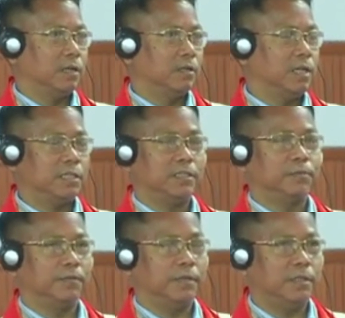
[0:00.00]
this
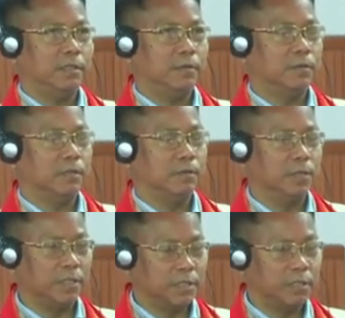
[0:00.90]
petty
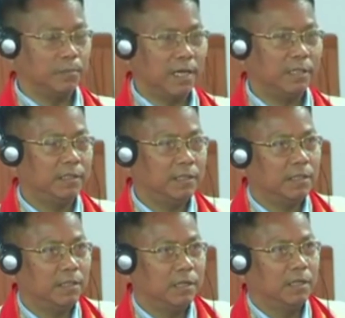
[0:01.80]
businessman,
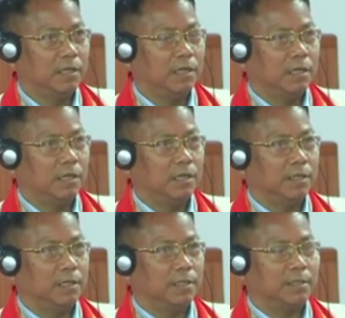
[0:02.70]

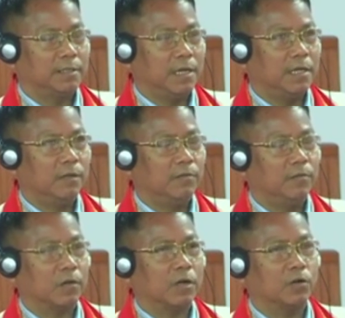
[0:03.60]
they stay
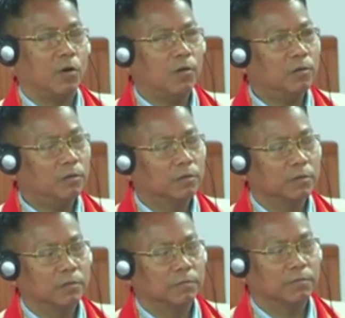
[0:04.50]
for a long
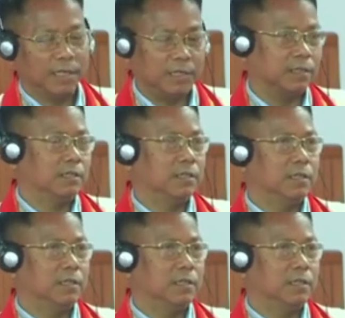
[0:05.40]
period